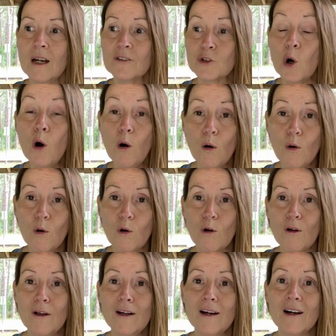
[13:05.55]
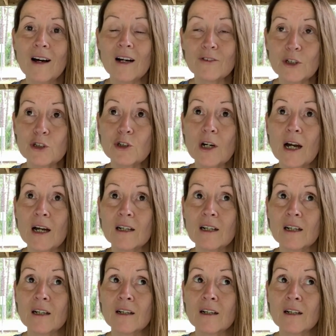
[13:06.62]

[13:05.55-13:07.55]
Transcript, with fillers: as a whole on the track